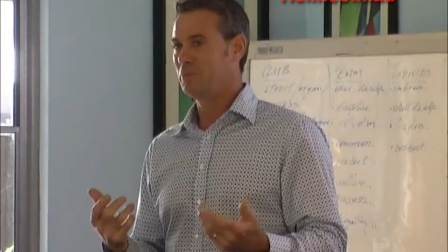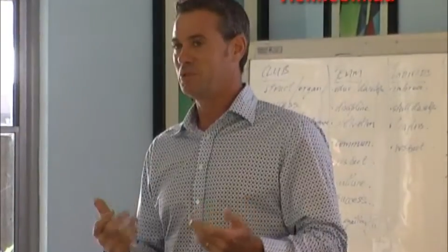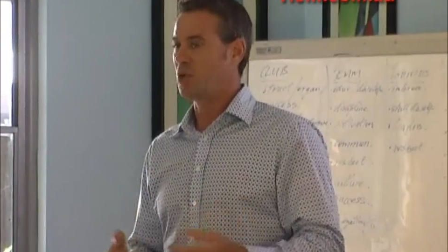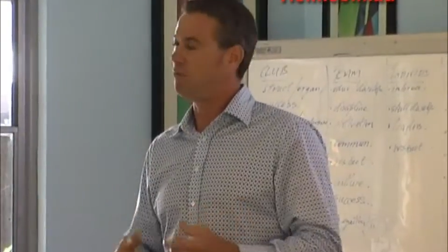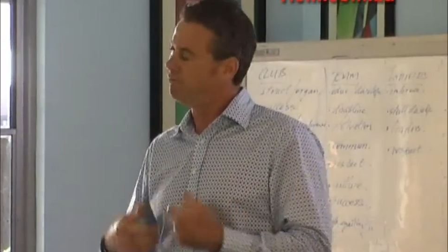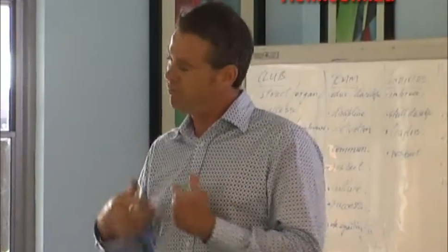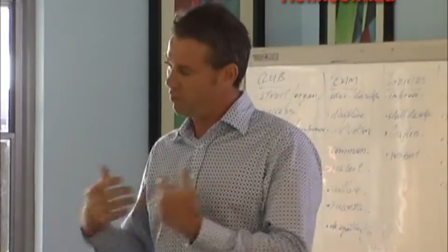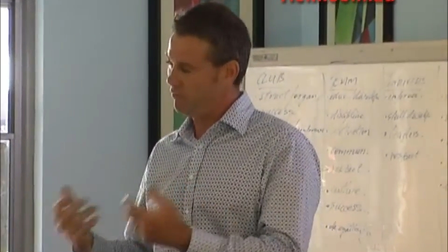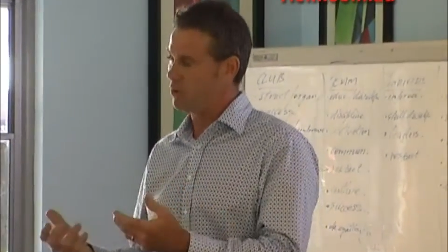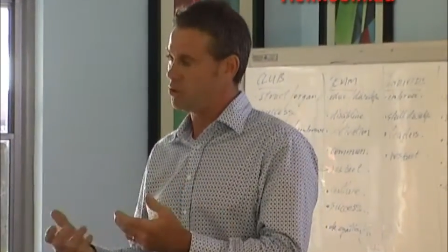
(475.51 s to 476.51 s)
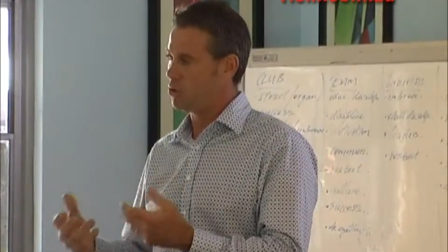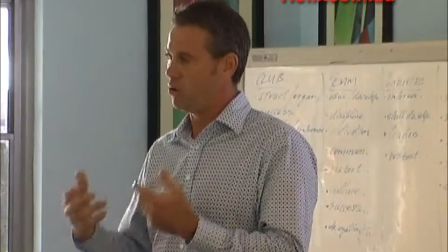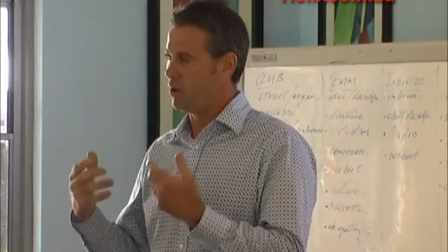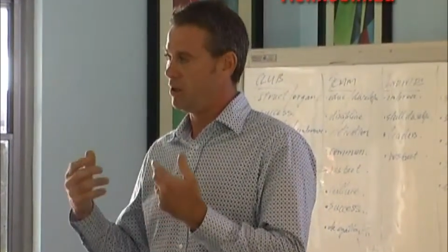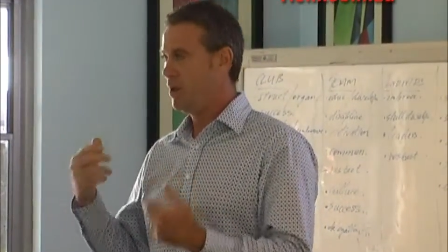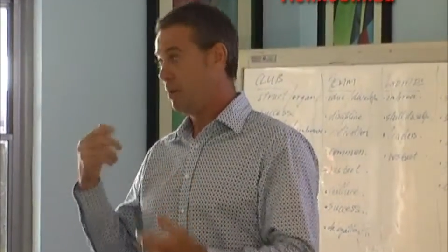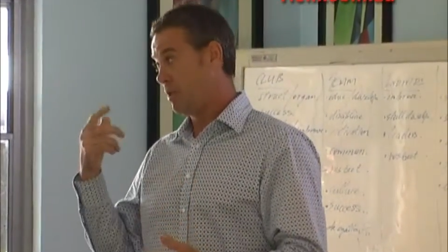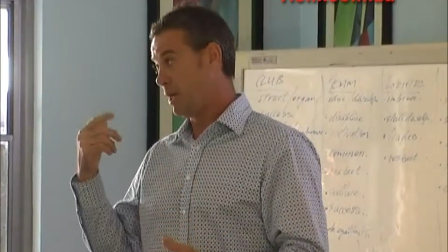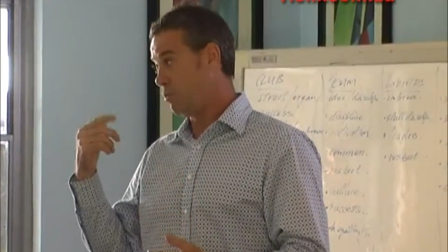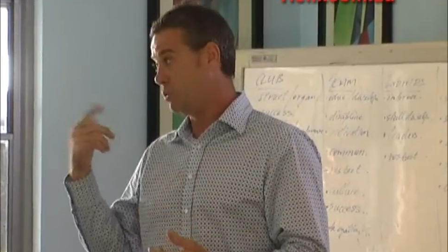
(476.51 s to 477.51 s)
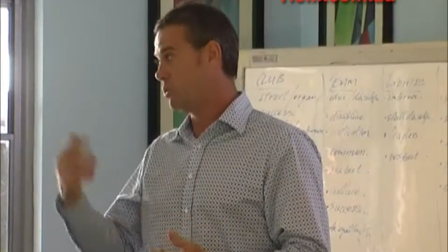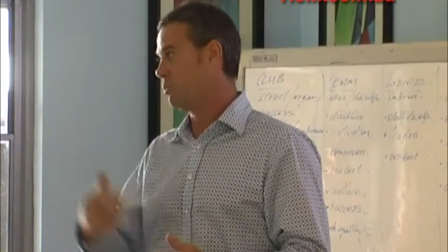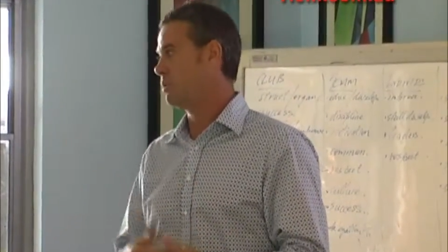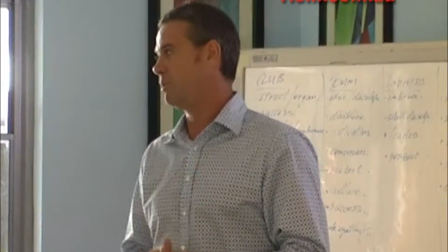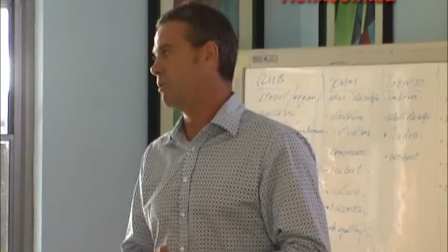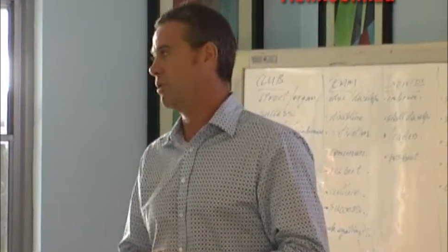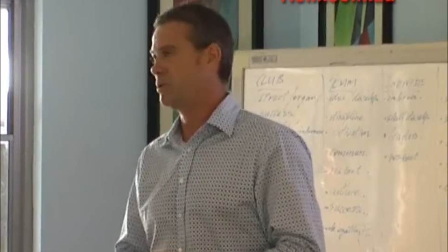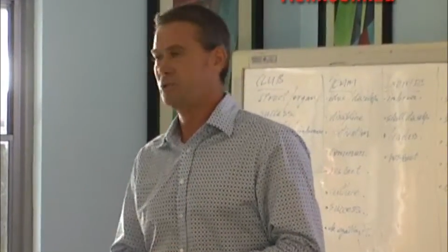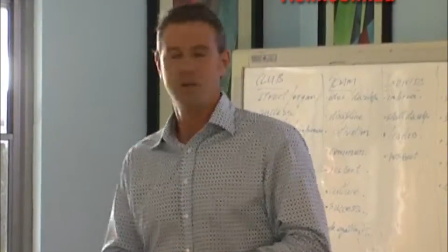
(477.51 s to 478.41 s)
So very, very shy, but they will talk with their eyes.